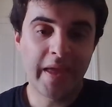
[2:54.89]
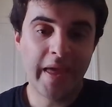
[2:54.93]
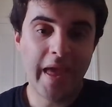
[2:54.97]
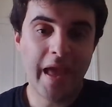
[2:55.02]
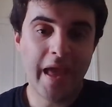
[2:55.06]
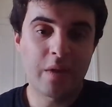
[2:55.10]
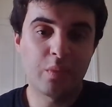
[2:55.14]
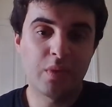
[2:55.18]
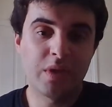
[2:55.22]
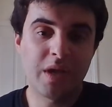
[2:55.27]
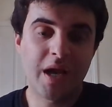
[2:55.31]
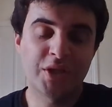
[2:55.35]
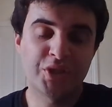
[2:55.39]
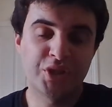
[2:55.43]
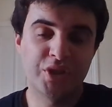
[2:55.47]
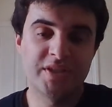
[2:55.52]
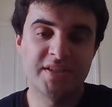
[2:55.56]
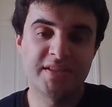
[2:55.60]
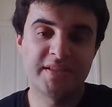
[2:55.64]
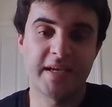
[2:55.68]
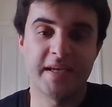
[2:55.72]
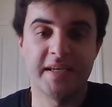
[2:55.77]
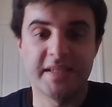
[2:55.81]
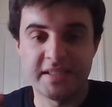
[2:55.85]
and we actually
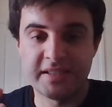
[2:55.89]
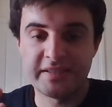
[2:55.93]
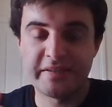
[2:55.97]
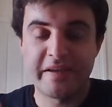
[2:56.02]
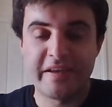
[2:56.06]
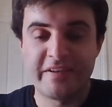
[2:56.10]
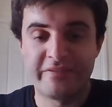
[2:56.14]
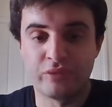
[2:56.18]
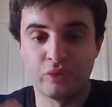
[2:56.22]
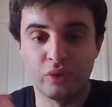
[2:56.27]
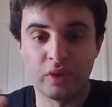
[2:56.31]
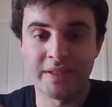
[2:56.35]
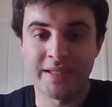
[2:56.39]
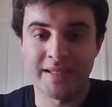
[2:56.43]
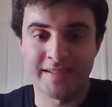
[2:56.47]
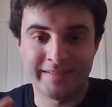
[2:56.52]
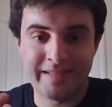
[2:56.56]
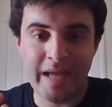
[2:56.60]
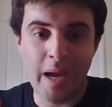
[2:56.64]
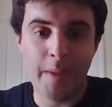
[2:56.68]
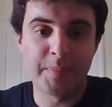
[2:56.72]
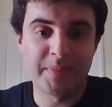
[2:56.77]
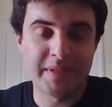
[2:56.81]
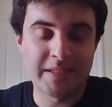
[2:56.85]
see Steve really
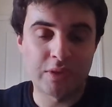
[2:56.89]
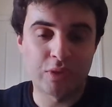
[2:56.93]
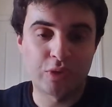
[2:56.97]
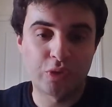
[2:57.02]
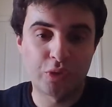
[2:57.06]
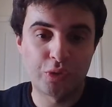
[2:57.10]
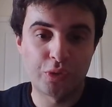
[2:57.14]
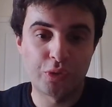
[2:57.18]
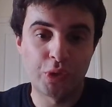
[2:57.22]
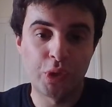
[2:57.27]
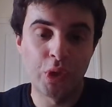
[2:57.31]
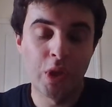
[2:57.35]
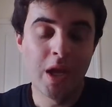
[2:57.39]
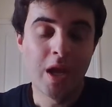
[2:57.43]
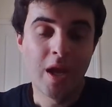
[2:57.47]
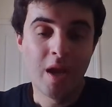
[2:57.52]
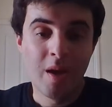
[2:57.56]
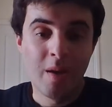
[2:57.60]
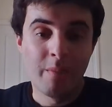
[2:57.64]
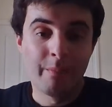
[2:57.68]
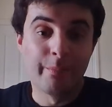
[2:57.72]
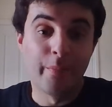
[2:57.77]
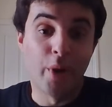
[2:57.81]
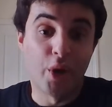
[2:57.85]
adapting to
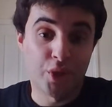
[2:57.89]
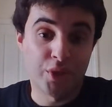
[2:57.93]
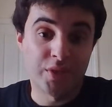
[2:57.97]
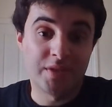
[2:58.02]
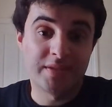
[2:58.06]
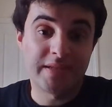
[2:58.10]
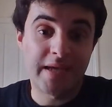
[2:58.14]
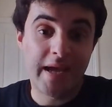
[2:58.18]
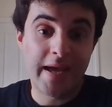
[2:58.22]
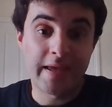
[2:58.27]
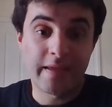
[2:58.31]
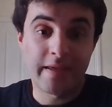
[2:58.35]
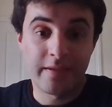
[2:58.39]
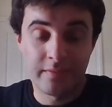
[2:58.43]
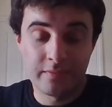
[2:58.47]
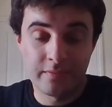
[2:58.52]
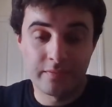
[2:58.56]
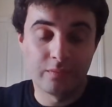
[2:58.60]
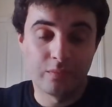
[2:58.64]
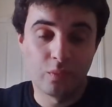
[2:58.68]
modern day,